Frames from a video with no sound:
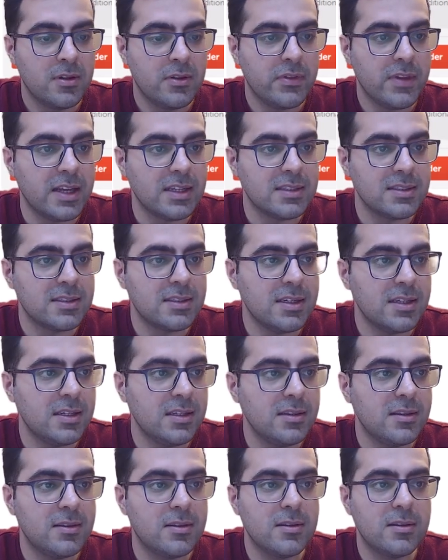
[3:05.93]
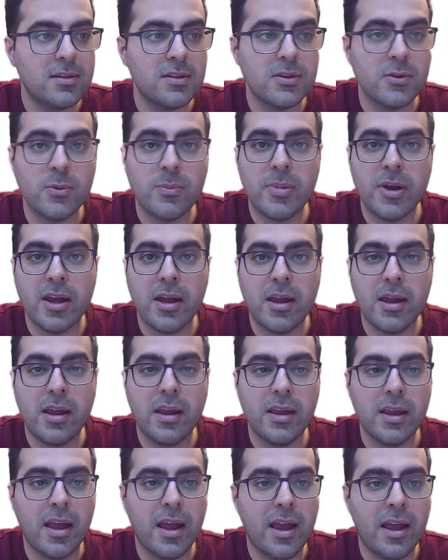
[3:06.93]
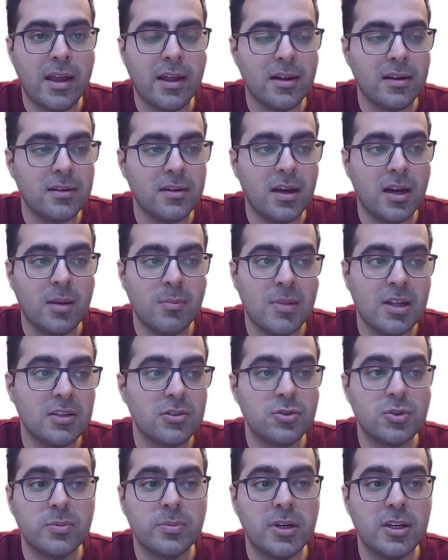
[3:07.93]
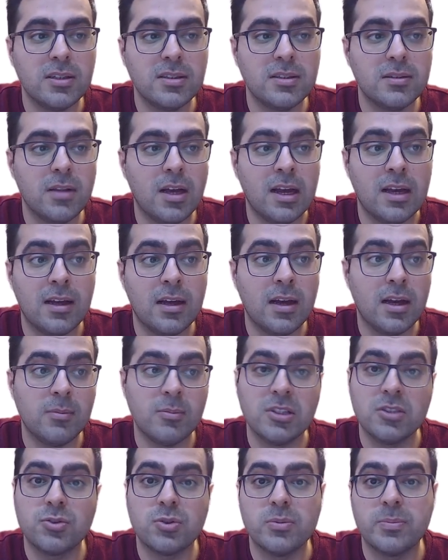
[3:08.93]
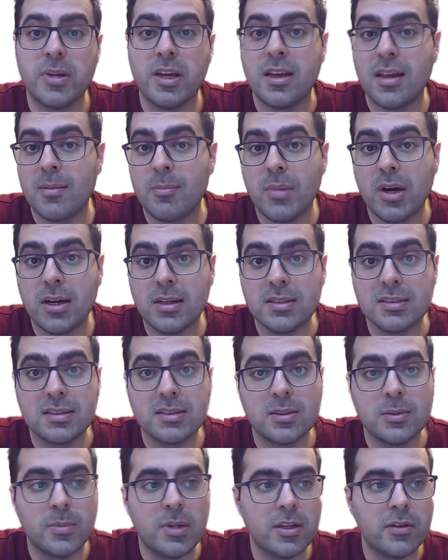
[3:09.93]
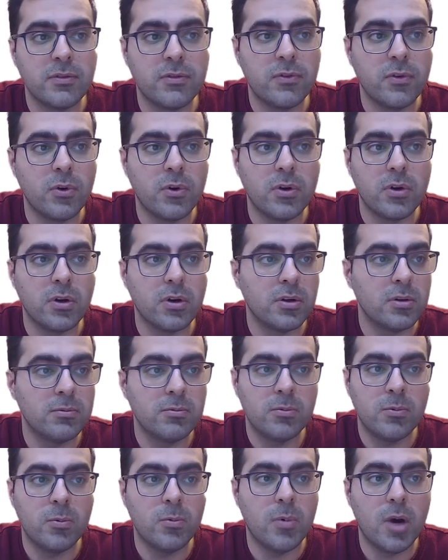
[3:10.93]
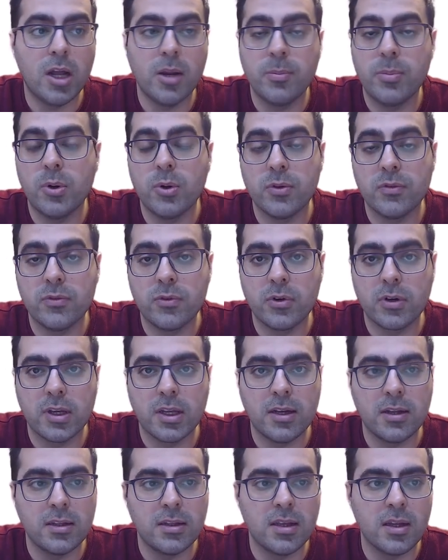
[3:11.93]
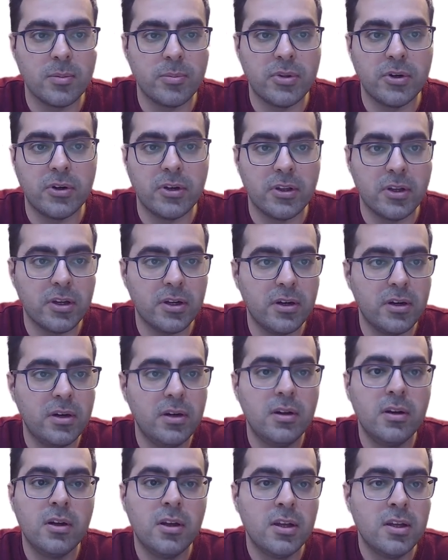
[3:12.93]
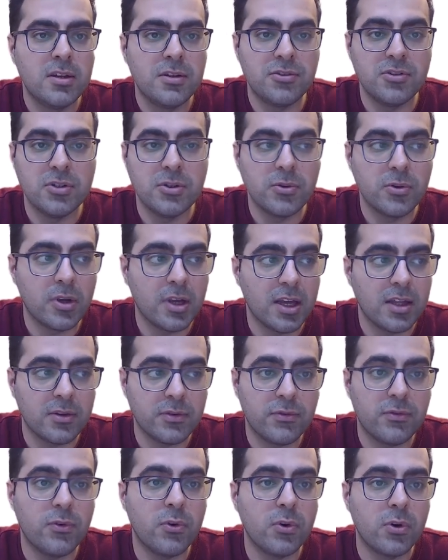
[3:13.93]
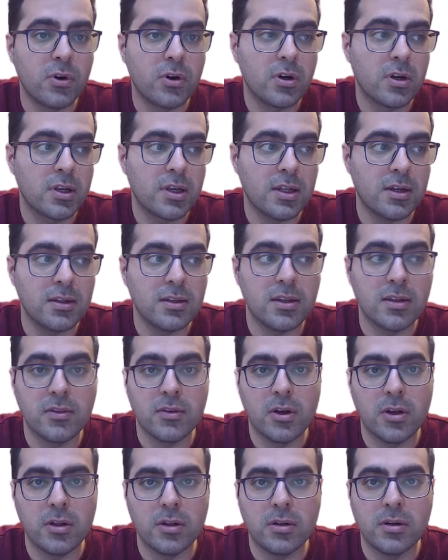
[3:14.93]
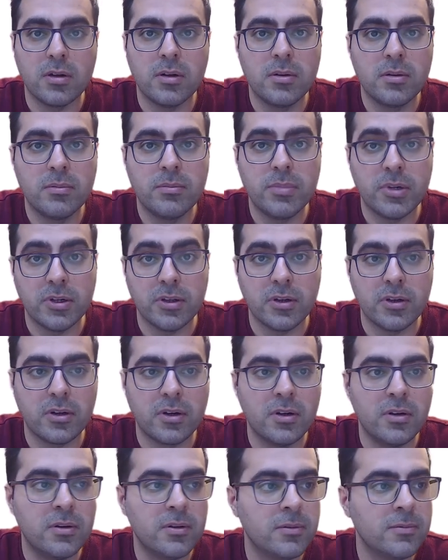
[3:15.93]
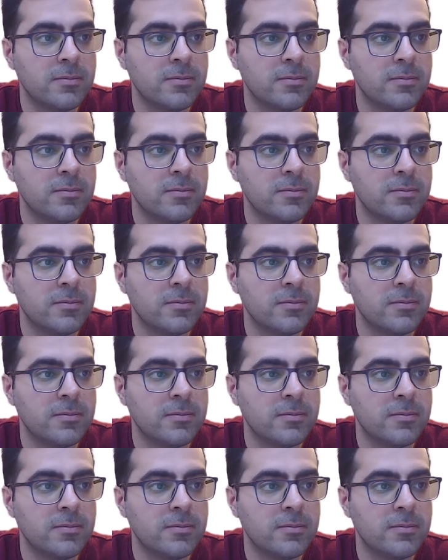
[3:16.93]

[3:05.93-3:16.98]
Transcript: That's it. You pay, and I managed to pay. I managed to pay and buy this domain for 1.4 Canadian per year, renewing at 4 Canadian dollar per year.